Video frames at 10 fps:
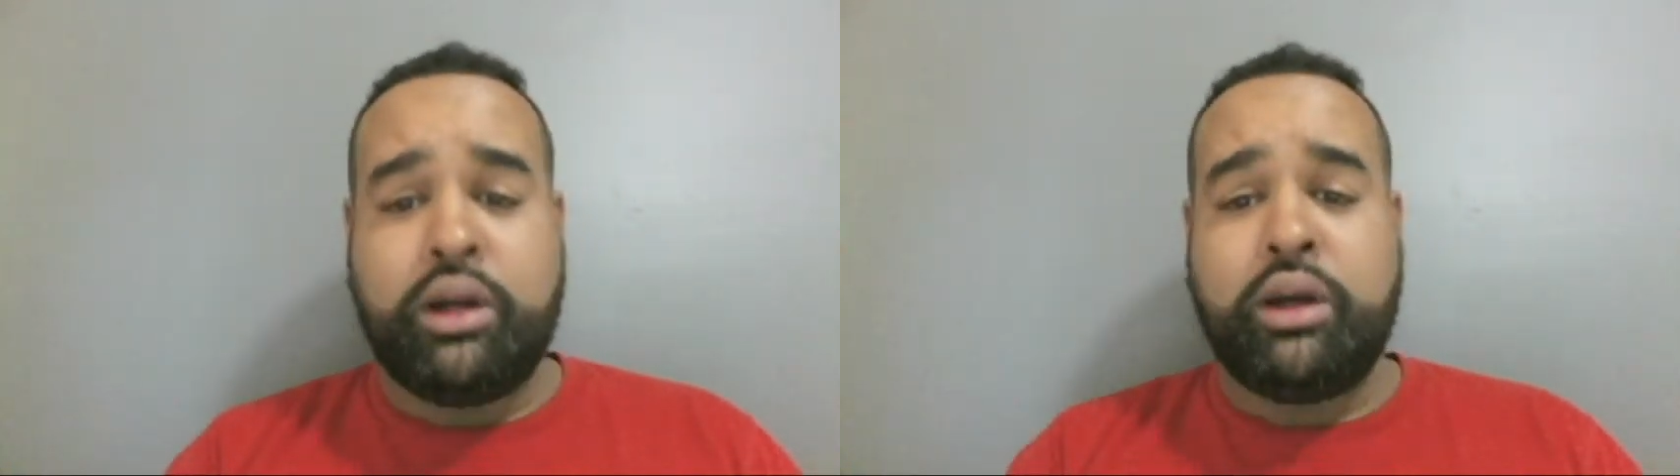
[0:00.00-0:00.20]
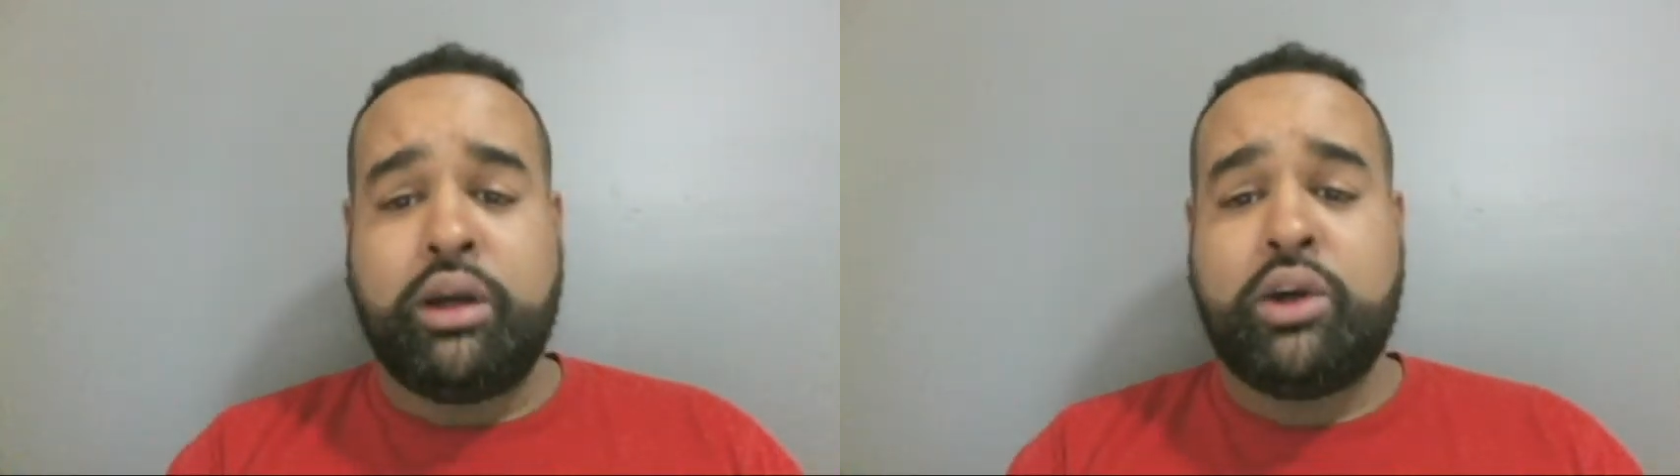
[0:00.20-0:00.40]

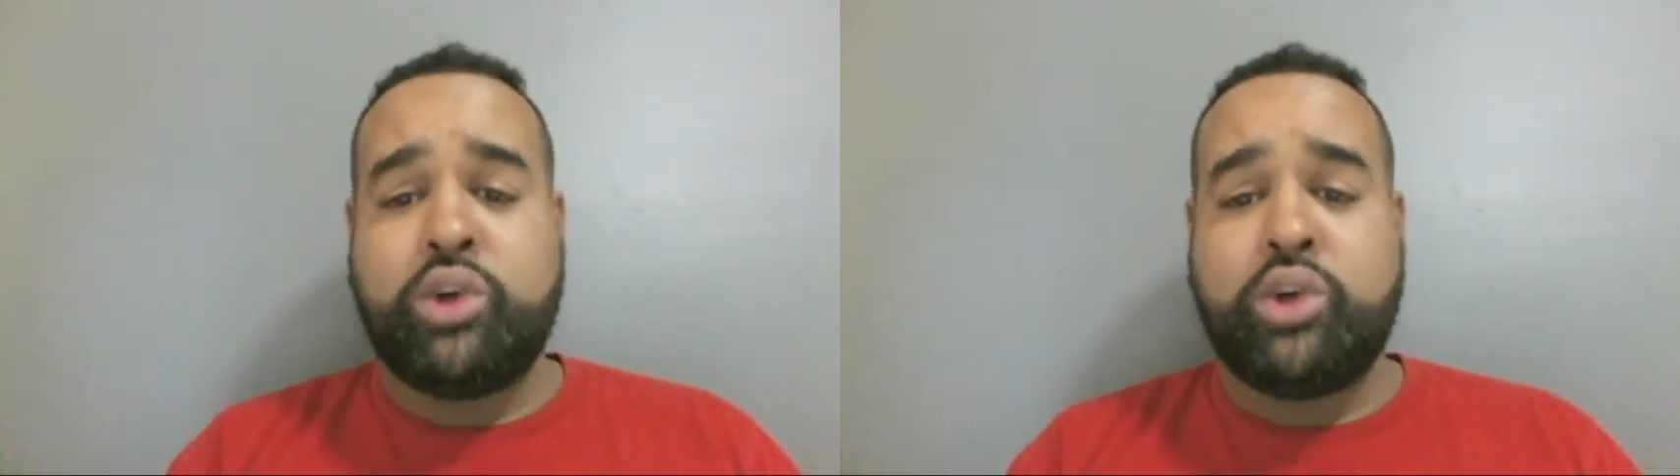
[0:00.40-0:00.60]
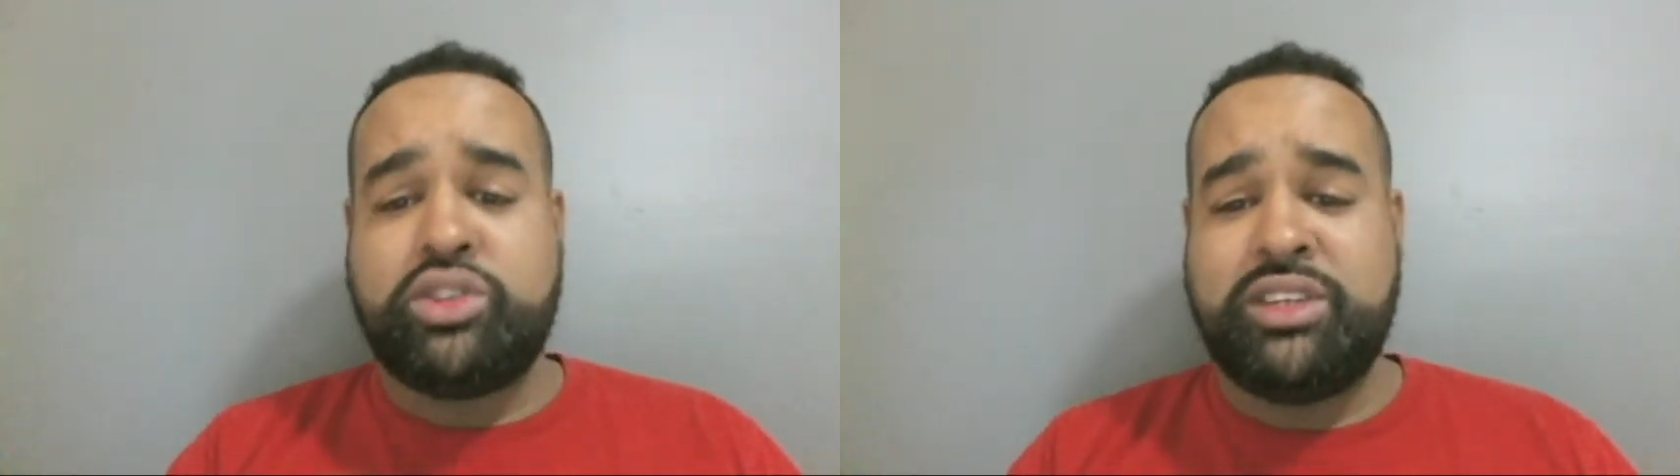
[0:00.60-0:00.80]
uh,
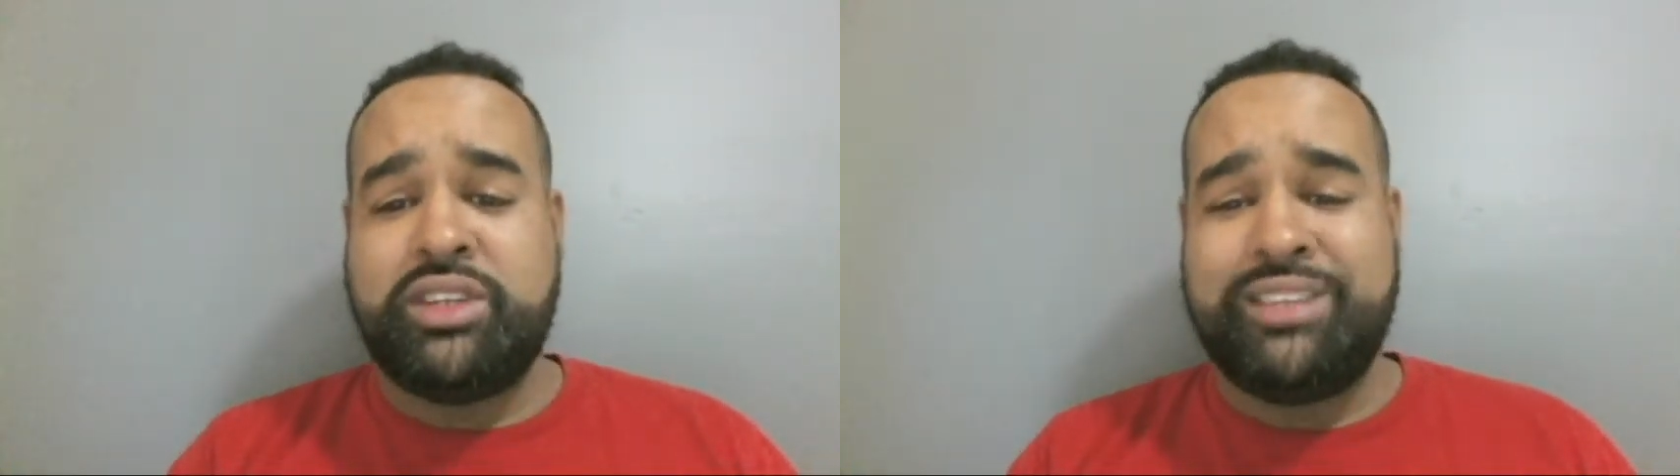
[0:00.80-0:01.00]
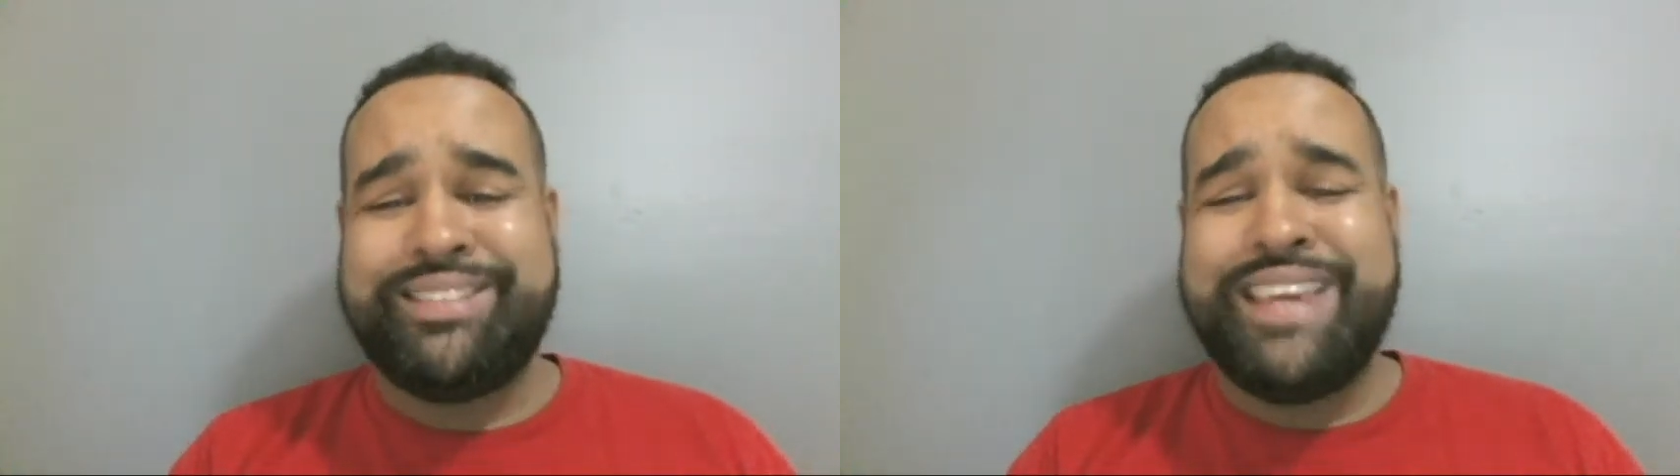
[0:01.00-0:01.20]
Coach
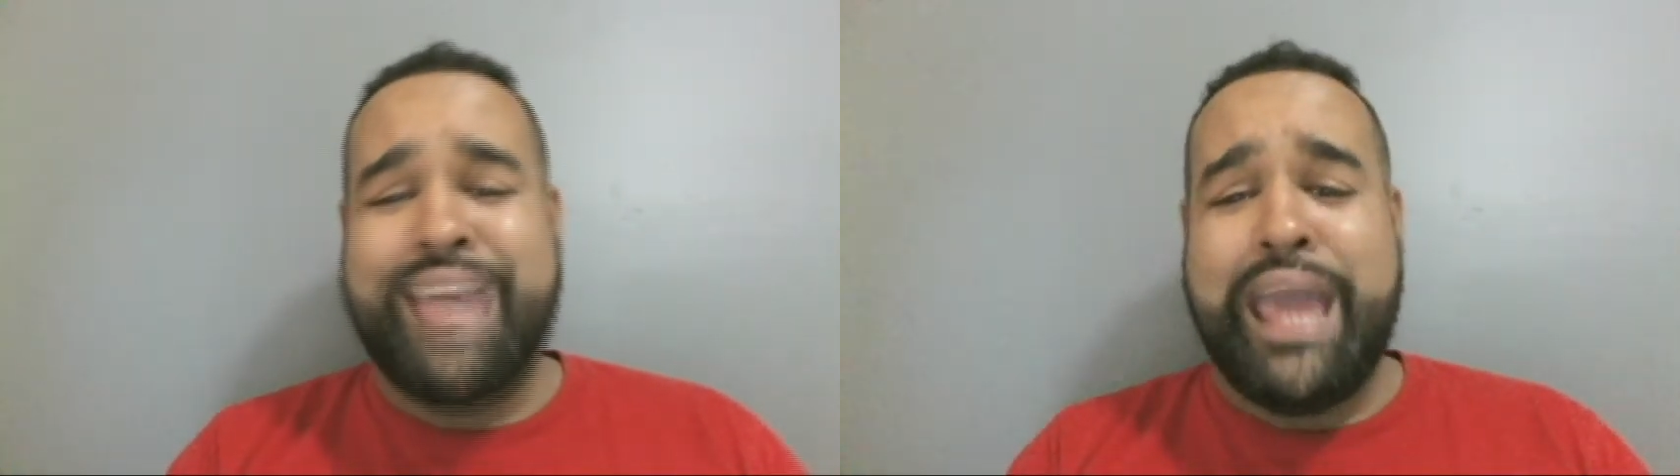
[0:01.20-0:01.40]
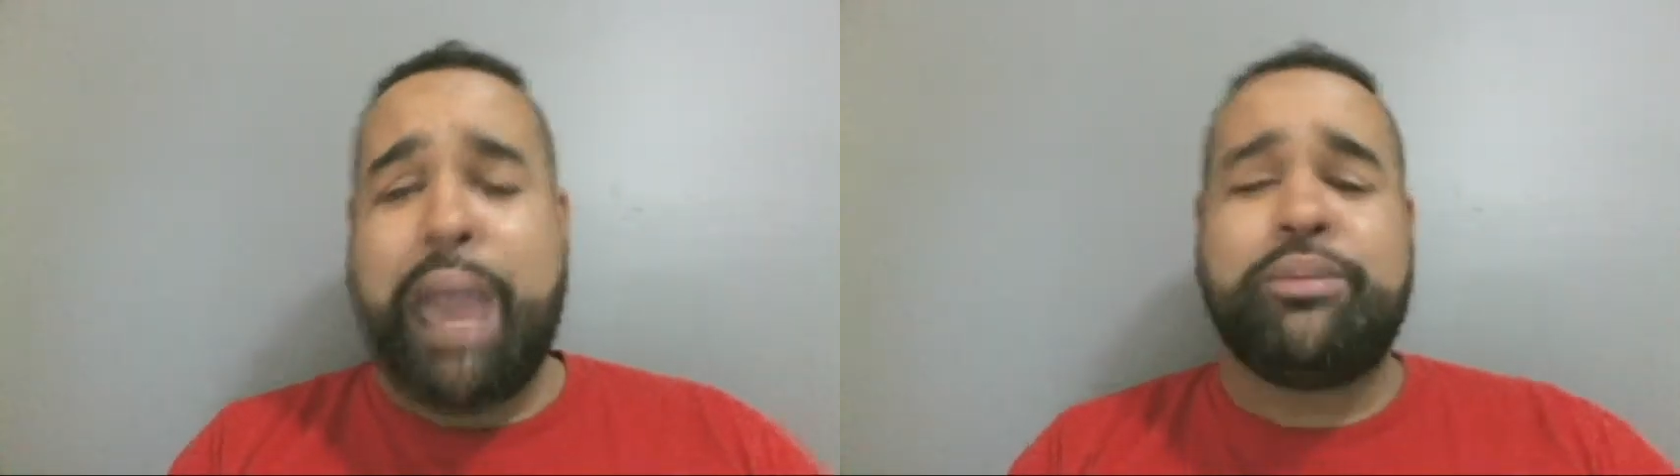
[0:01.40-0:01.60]
T
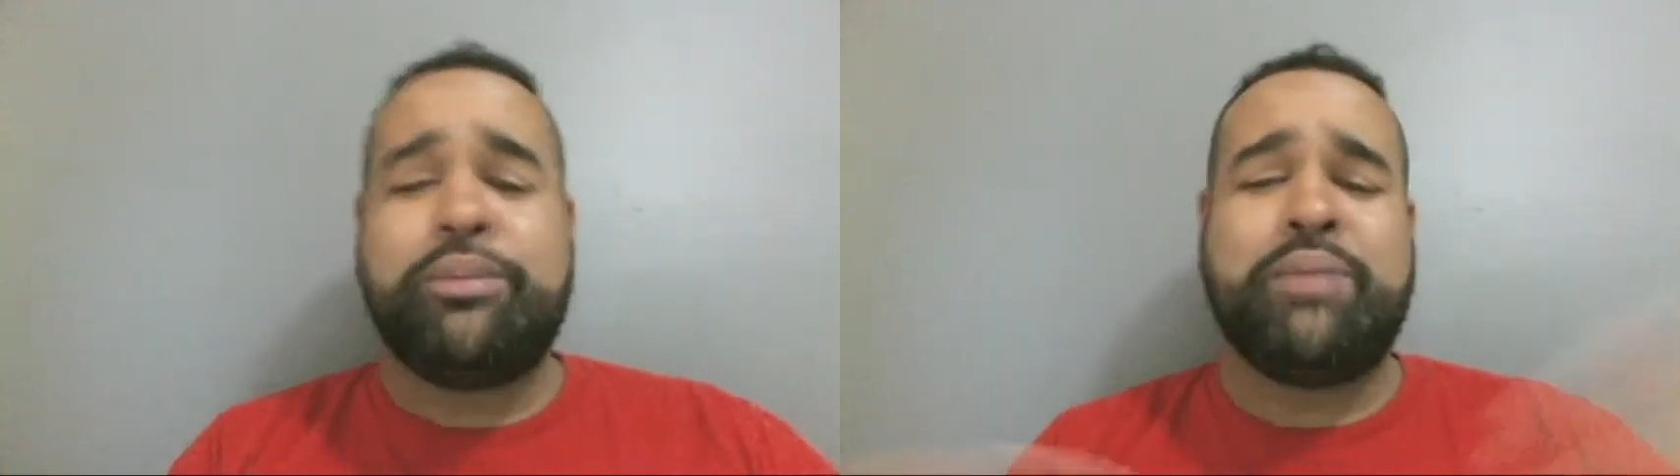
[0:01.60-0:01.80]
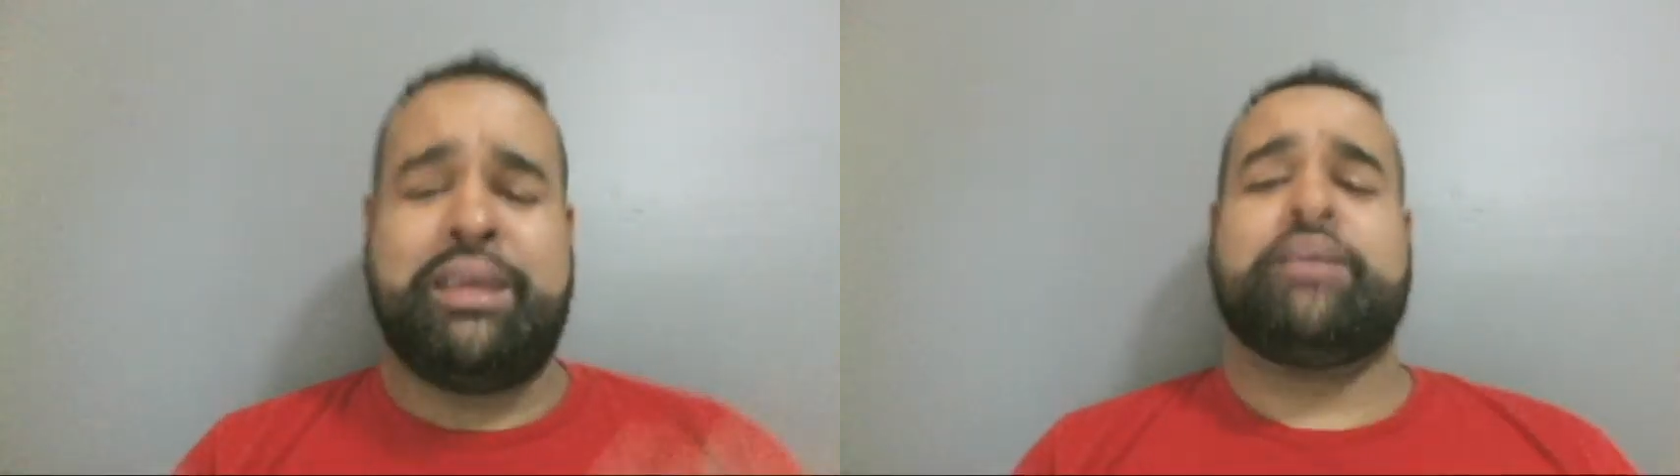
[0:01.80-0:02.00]
DM'd
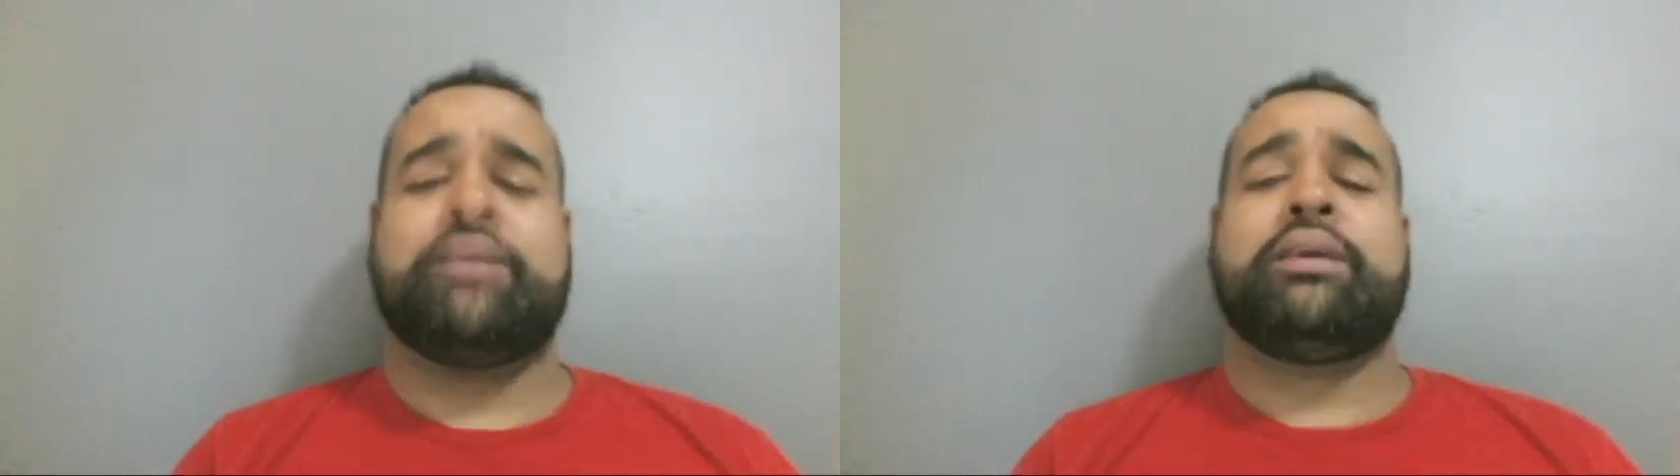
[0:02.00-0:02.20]
me